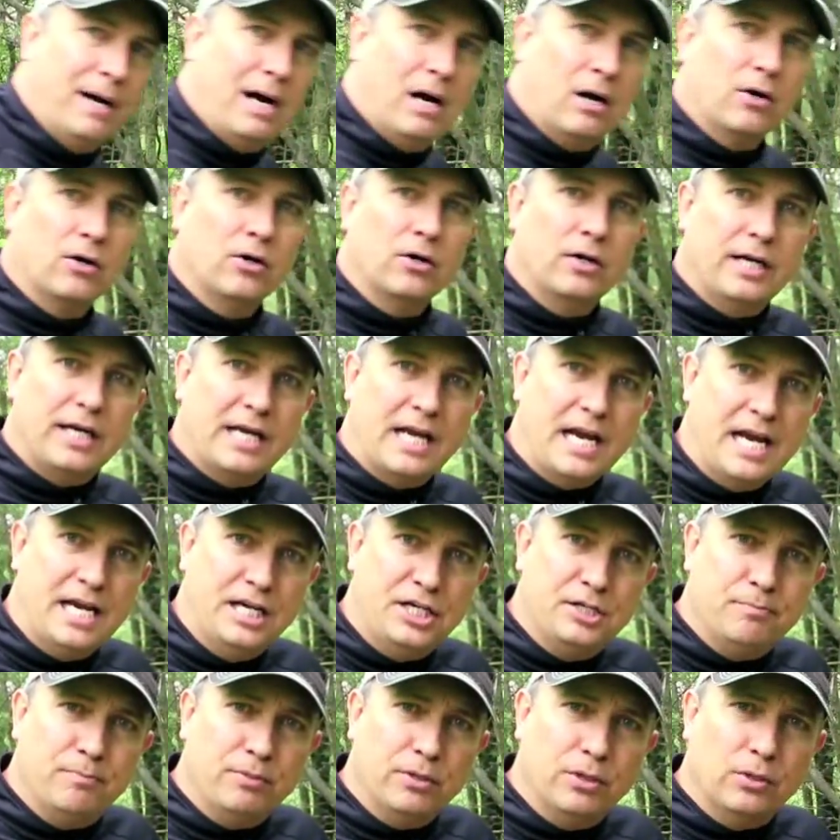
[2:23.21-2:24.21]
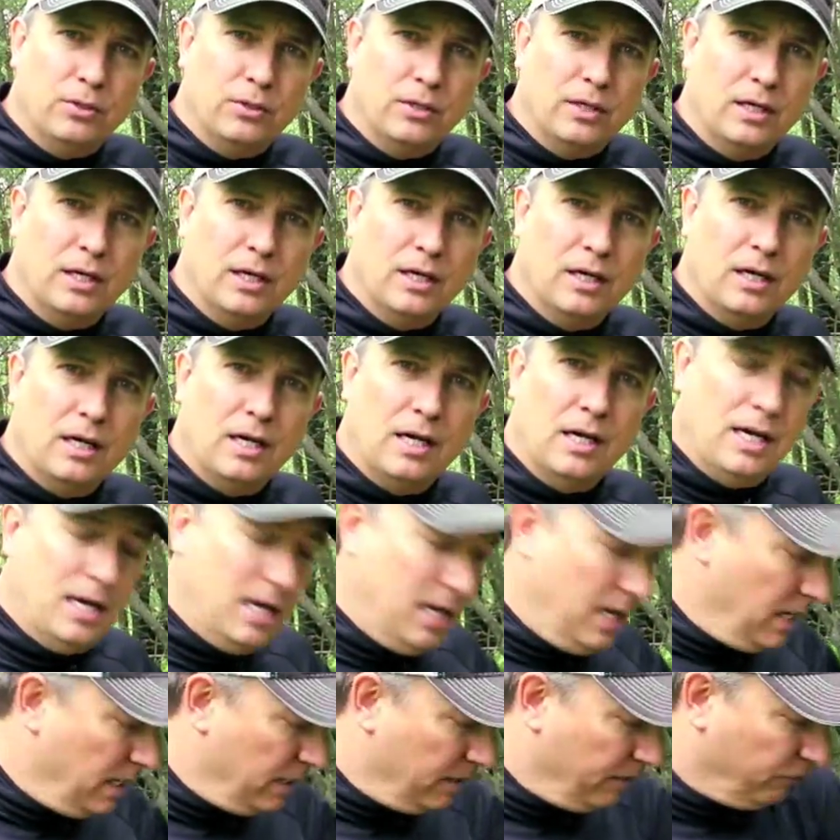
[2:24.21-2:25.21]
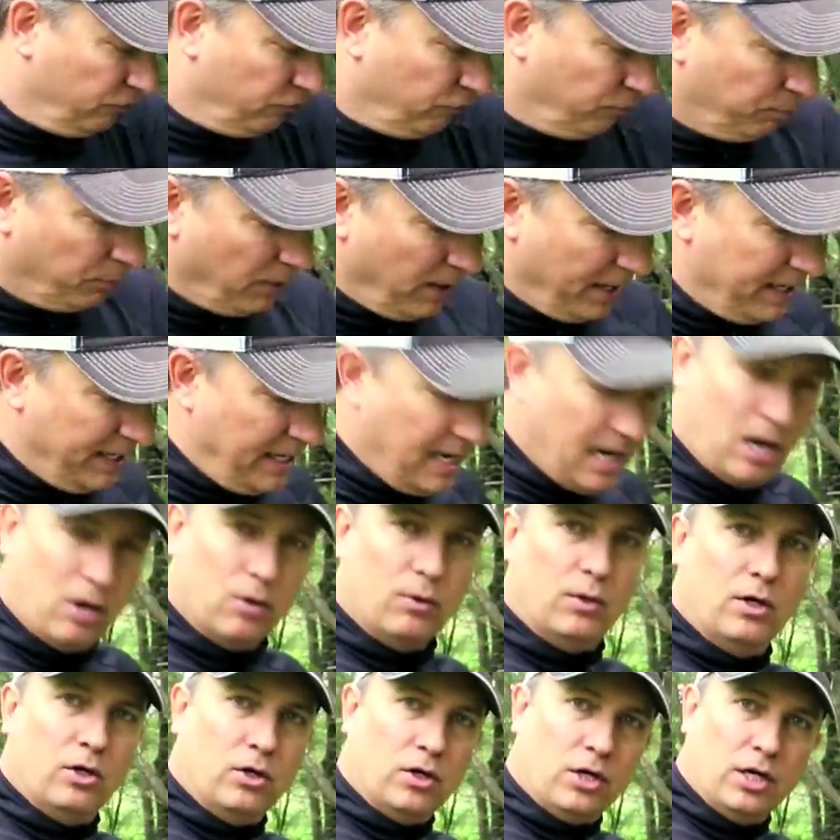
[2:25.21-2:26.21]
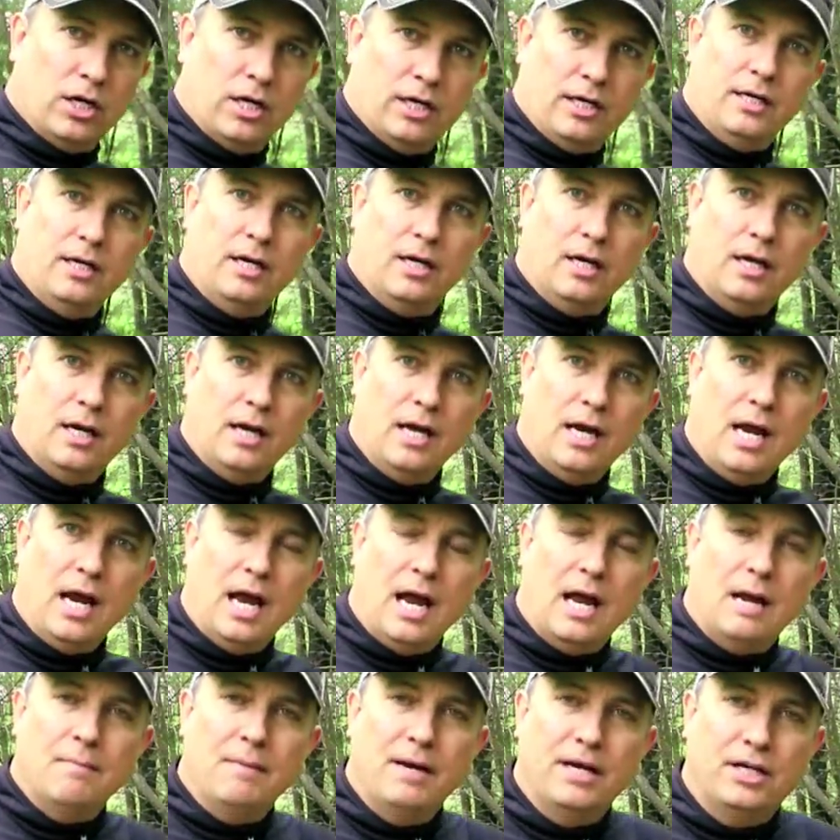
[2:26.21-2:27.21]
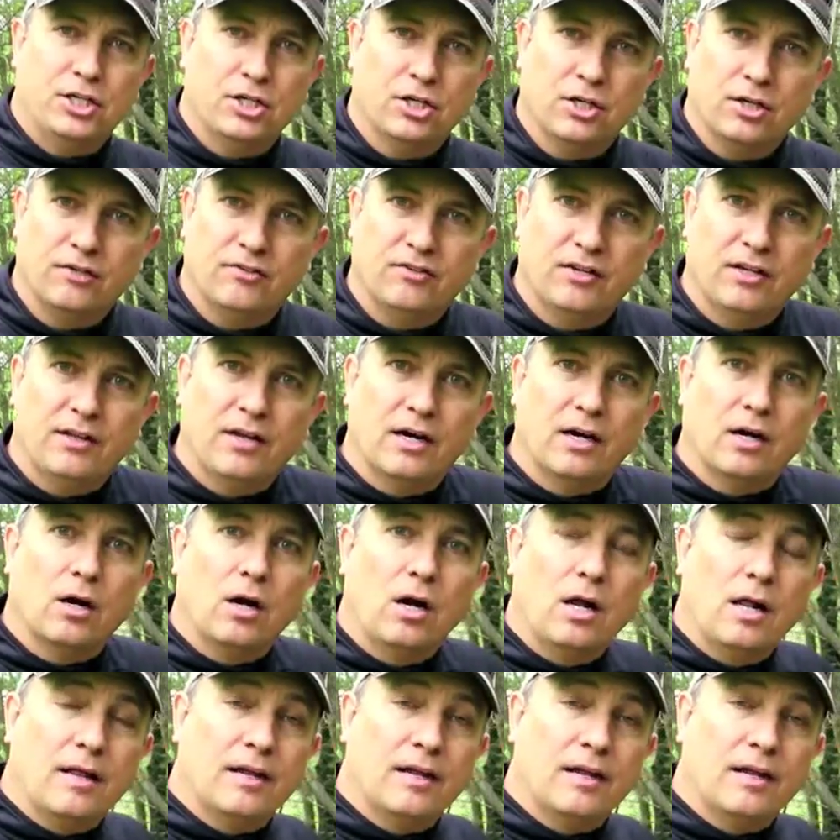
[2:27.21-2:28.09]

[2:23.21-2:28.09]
powder in each boot, spread it out real good, and make sure it's in there.